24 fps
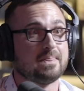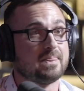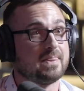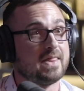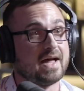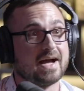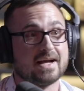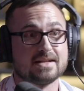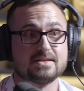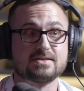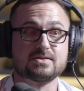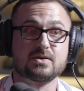
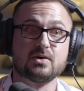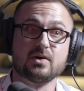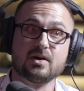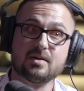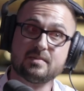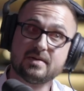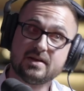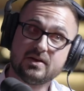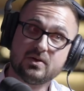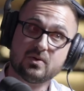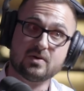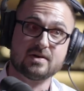That's going
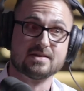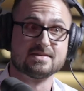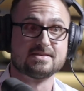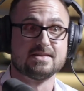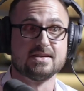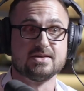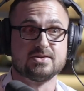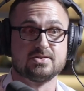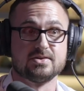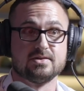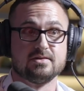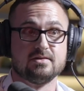to be your
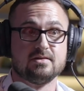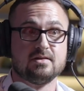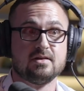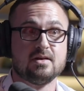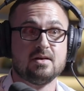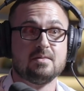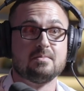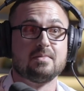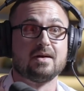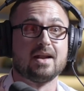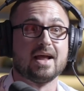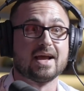decision.
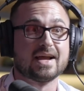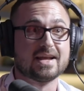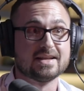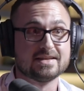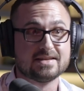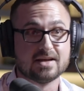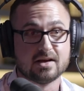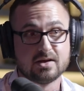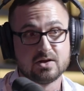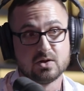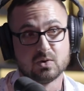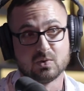But I
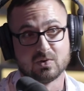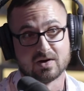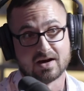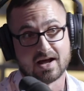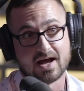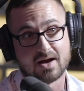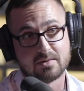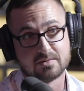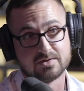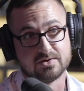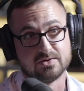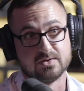can tell you what
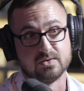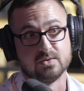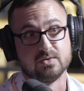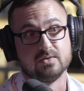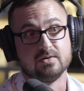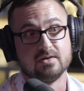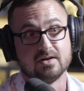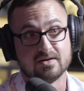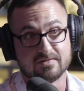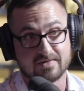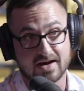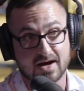I would
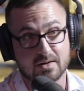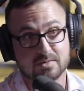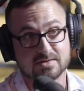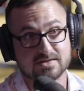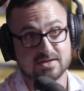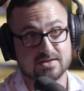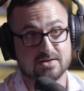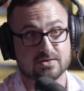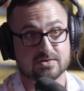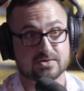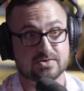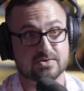do if I
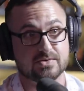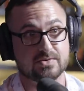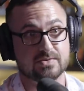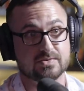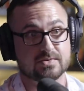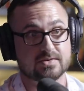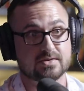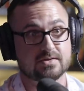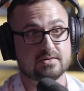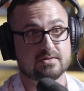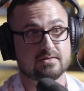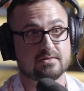was in your
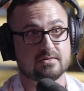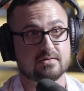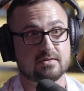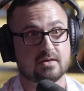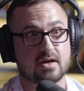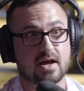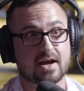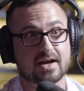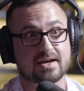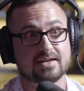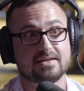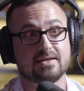shoes.
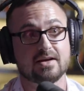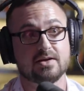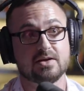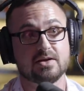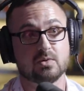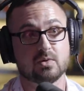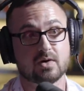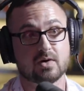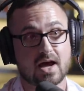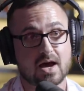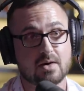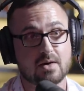I could tell
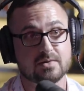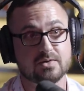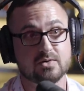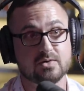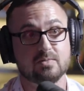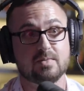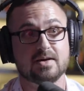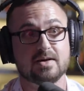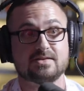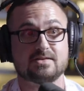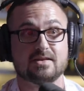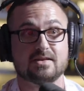you what I would
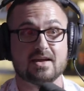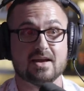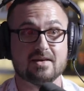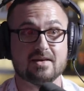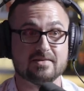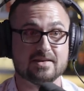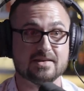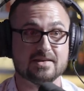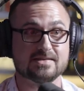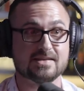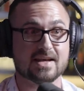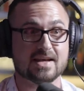do based on the
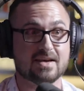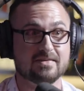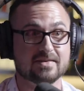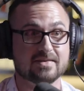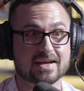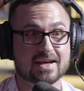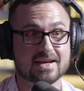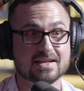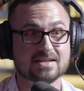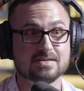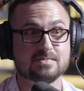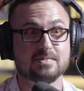evidence they have
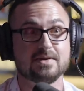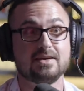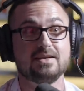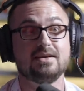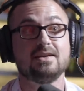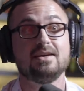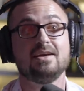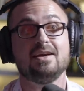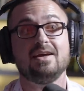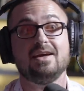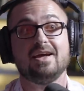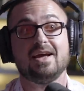against
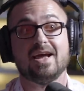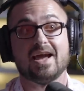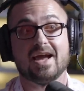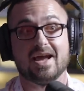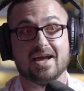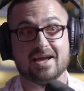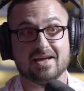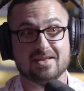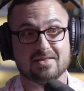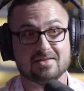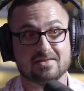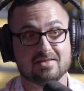me
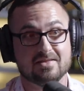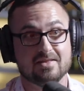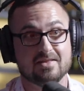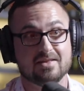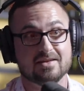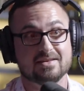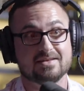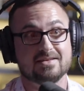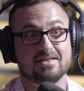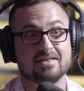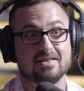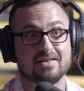and the,